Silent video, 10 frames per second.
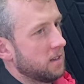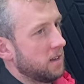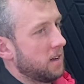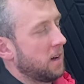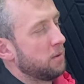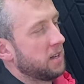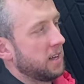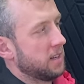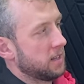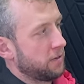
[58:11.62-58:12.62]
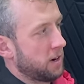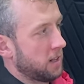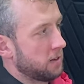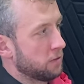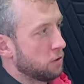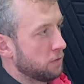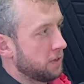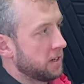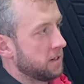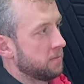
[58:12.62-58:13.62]
Yeah, I would hate to have a relative called
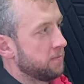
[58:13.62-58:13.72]
vegan.